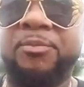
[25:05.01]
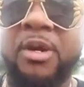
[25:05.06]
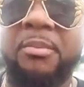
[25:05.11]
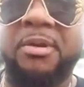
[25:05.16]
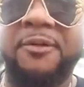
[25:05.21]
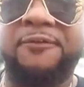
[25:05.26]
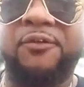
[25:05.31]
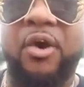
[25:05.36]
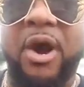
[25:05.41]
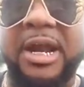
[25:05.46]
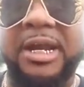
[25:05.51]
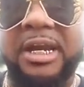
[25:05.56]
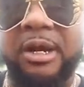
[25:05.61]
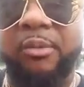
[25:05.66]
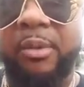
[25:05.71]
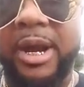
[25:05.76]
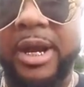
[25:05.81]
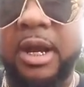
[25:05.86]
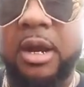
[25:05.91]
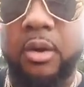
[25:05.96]
before I get
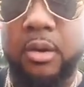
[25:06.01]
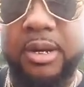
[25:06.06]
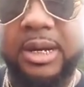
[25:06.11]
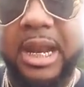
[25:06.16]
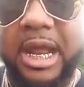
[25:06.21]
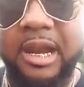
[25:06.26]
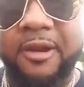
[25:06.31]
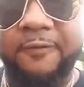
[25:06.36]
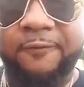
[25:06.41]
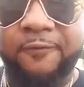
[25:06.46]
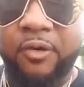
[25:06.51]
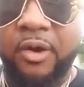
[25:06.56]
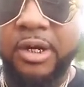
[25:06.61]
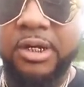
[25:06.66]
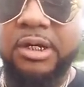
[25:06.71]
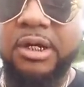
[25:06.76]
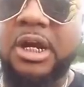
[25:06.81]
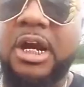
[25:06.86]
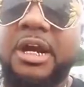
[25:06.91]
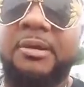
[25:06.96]
ready to go to California.